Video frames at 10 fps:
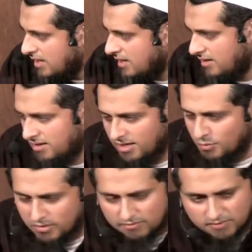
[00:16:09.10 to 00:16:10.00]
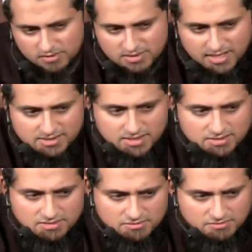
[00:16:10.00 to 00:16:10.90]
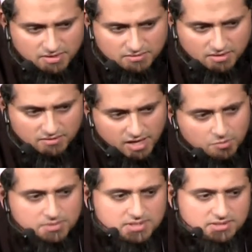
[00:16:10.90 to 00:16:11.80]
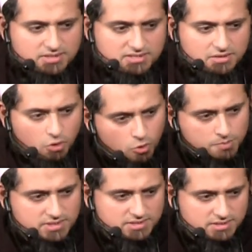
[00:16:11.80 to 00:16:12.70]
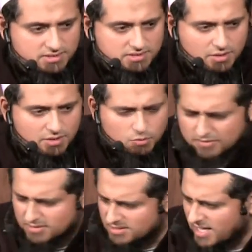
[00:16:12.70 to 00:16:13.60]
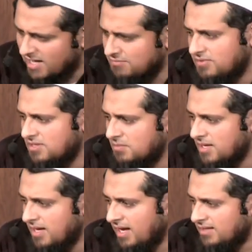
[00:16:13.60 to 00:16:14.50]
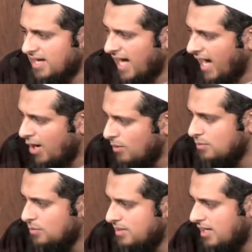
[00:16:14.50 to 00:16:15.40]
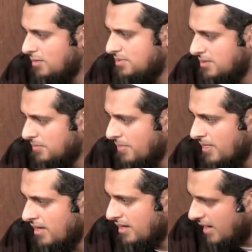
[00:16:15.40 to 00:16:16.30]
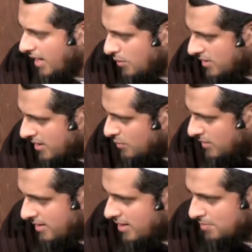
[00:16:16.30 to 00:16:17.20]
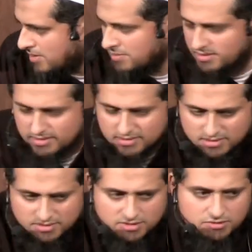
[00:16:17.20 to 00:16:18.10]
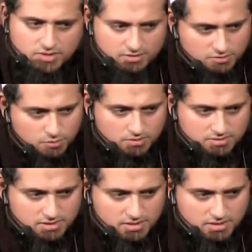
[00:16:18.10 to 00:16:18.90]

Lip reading: And again, we feel that sense of helplessness and hopelessness, and we feel sad for them. That how can we help them? How can we help our brothers and sisters throughout the world?